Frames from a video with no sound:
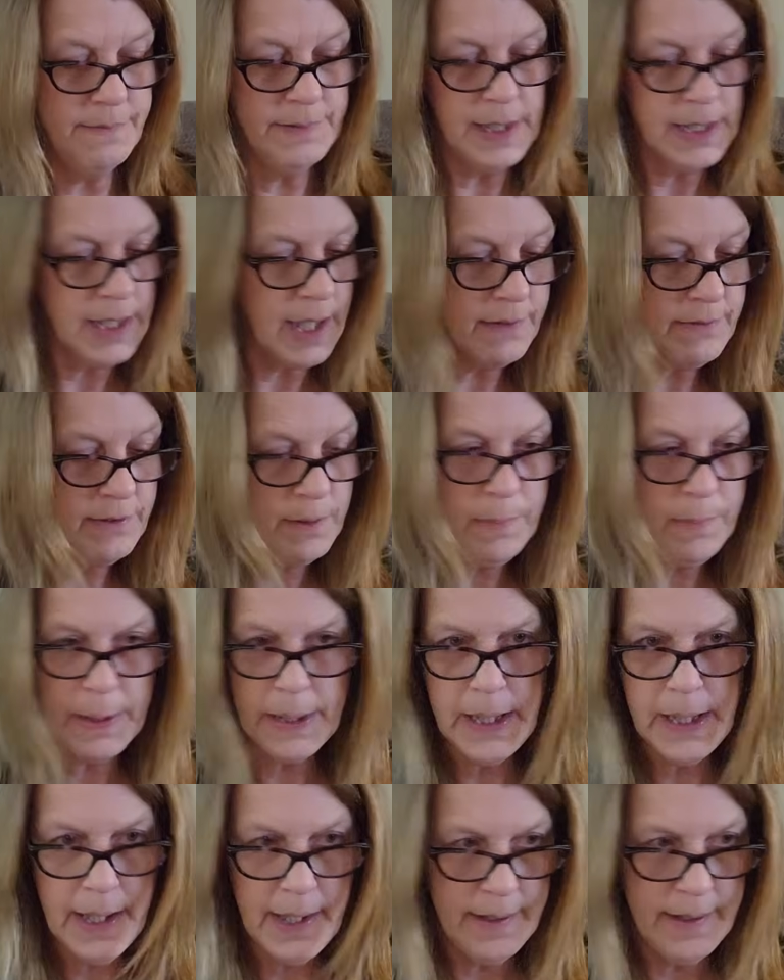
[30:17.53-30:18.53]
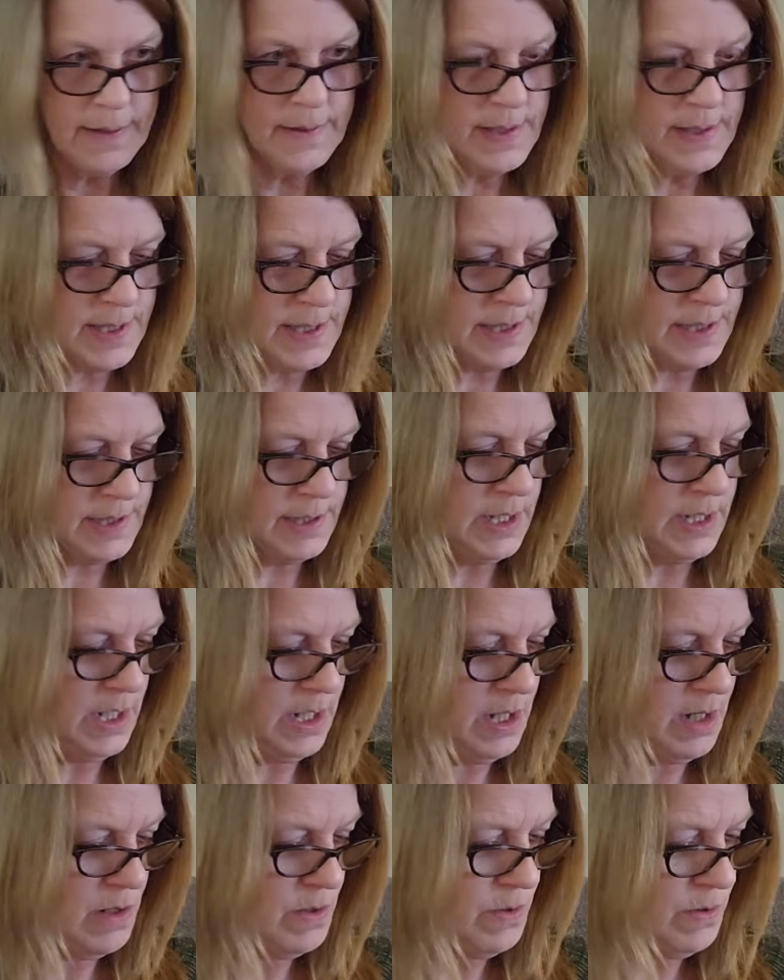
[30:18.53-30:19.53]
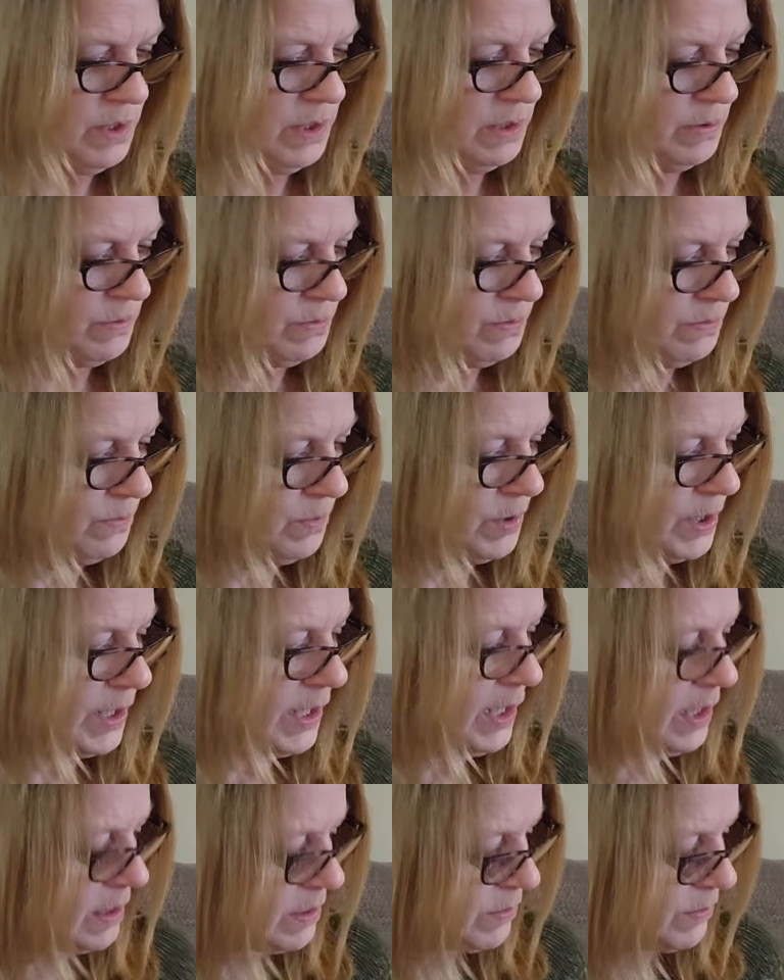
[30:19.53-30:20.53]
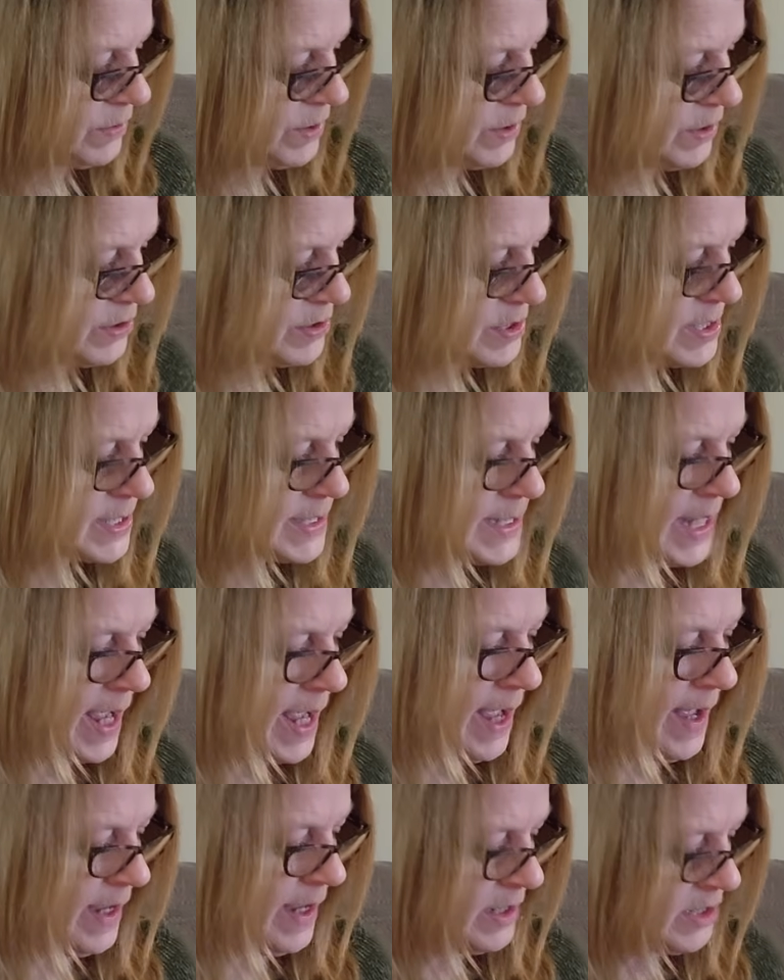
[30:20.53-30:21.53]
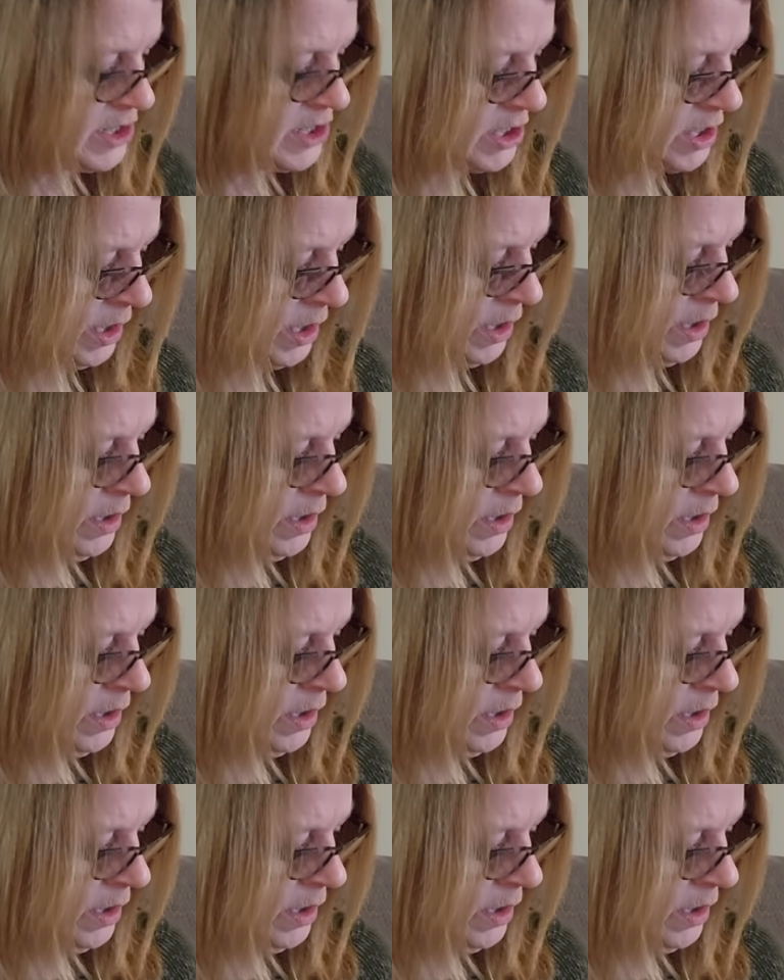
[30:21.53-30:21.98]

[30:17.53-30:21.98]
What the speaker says: Like everybody else, you know, you're working through your stash